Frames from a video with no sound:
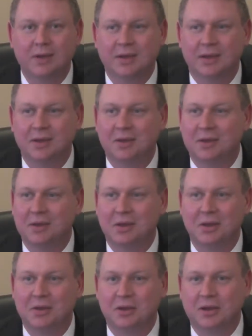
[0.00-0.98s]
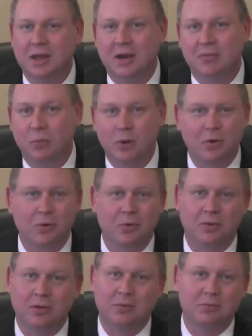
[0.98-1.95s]
in the dead of winter
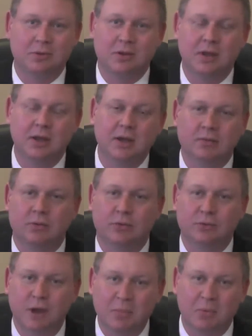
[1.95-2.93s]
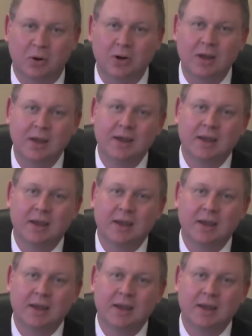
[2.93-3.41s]
or the heat of the summer,